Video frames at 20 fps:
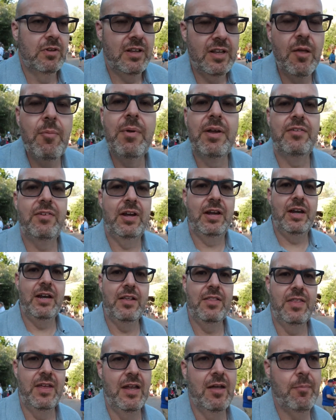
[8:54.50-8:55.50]
limiting
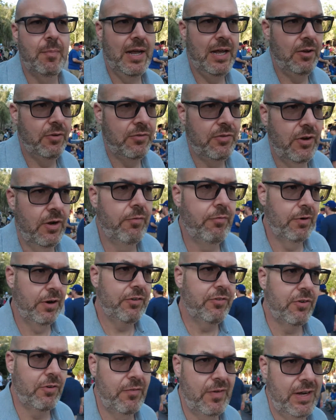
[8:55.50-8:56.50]
the amount of
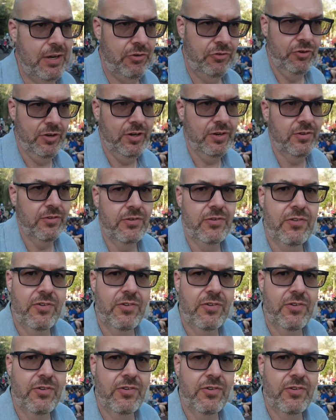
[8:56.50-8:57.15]
reservations.